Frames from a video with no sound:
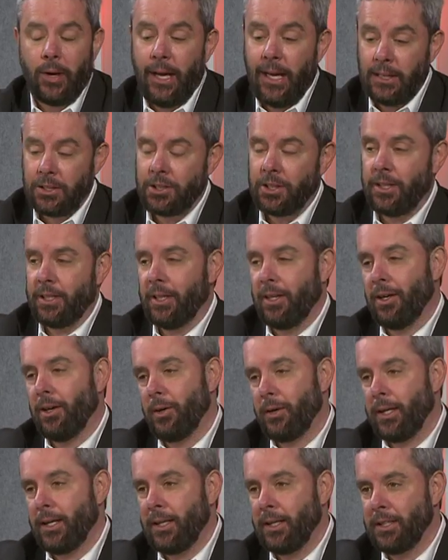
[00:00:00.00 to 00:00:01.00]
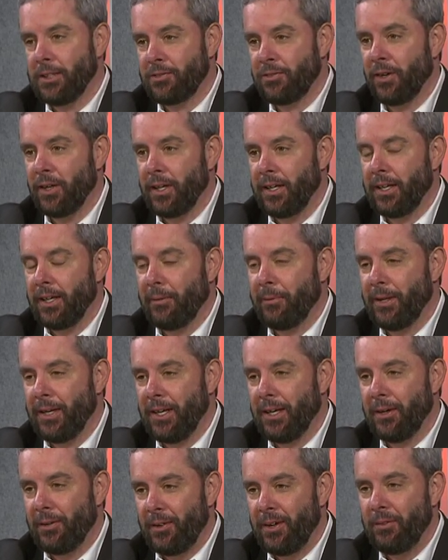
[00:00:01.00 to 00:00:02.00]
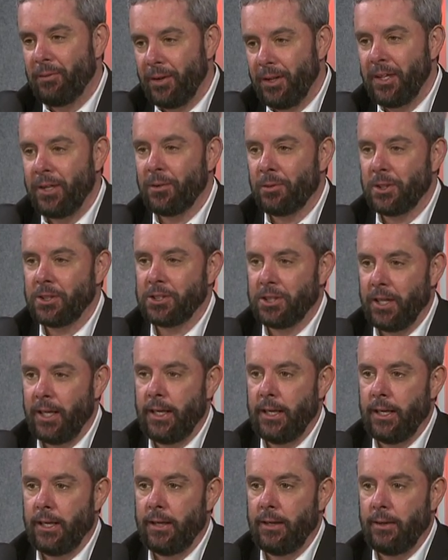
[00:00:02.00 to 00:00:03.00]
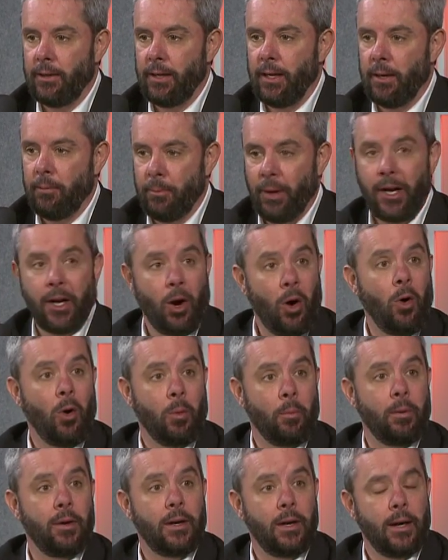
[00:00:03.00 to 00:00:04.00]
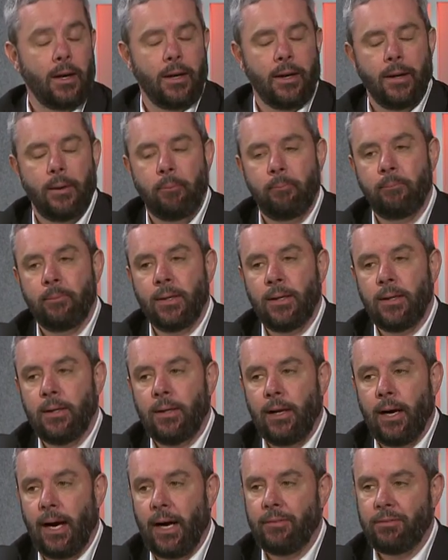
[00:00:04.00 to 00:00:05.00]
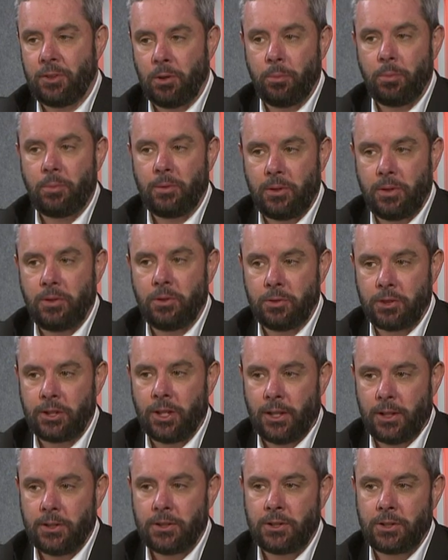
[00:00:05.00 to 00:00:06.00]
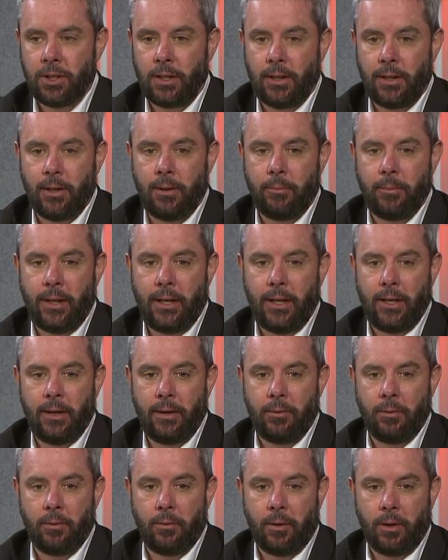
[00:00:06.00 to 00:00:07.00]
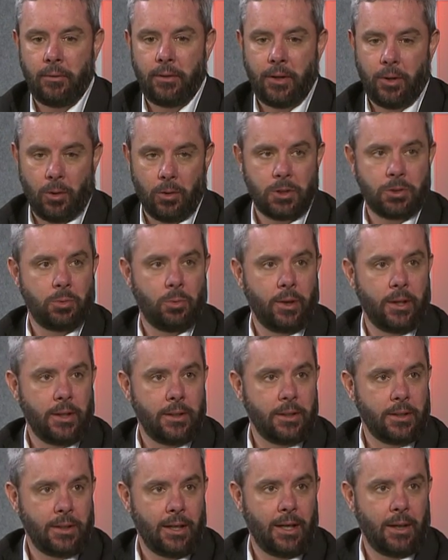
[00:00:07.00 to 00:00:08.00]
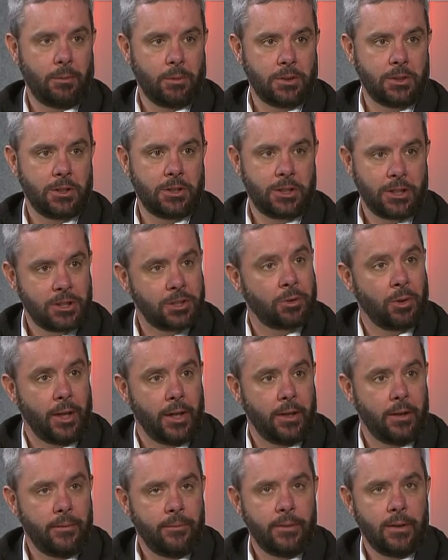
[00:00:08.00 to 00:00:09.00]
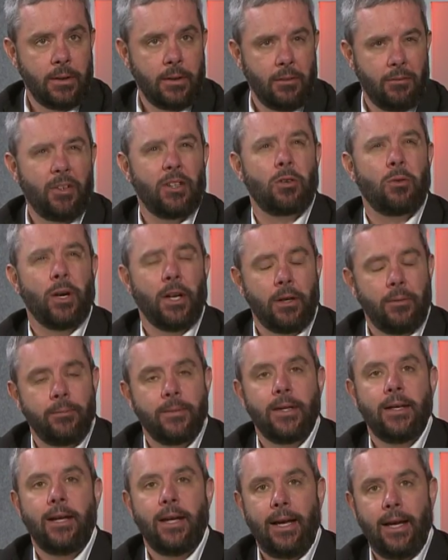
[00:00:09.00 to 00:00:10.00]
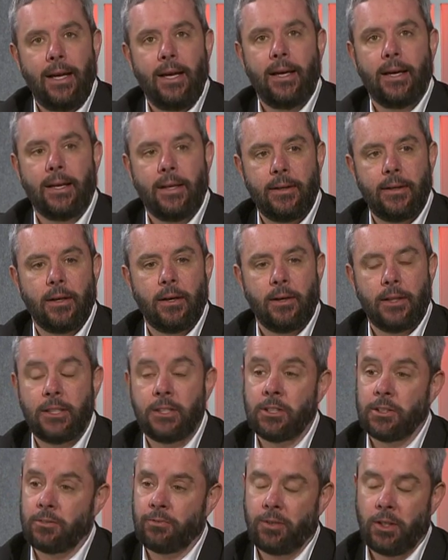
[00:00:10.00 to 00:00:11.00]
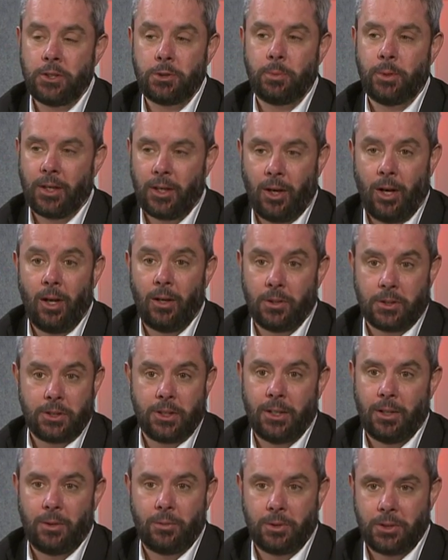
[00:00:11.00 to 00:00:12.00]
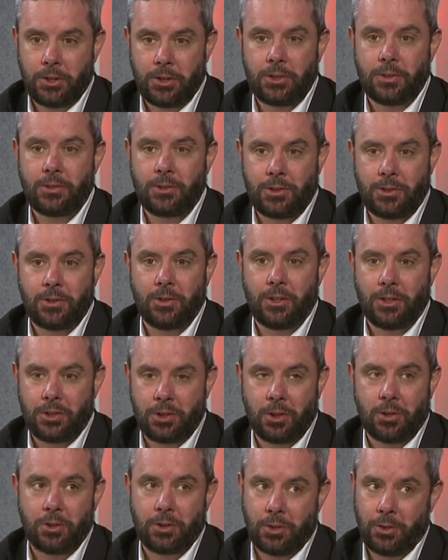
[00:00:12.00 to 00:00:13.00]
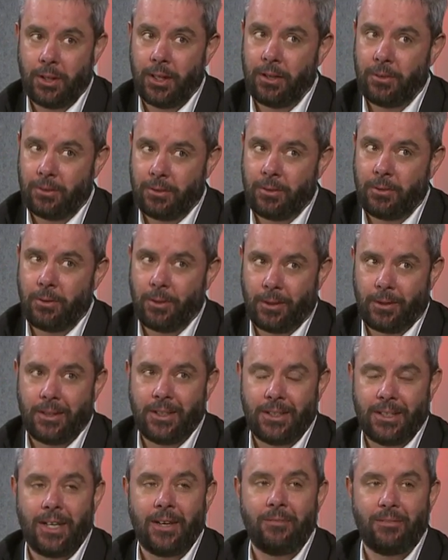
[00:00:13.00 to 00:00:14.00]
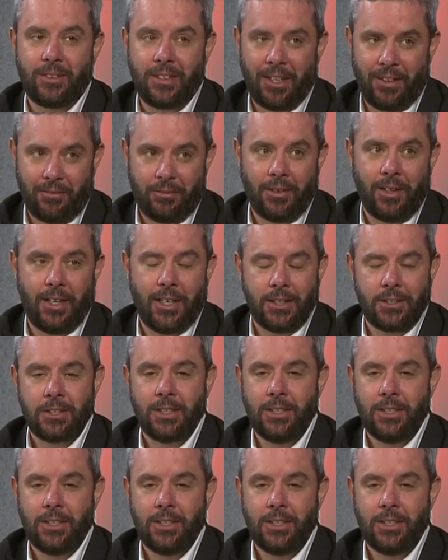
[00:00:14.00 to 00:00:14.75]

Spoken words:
it actually, you know, it's funny. I mean, it really originated in my home. I have two sons, and the oldest one at the time was a fifth grader, and he's a freshman in college now, which sort of shows you how quickly time flies.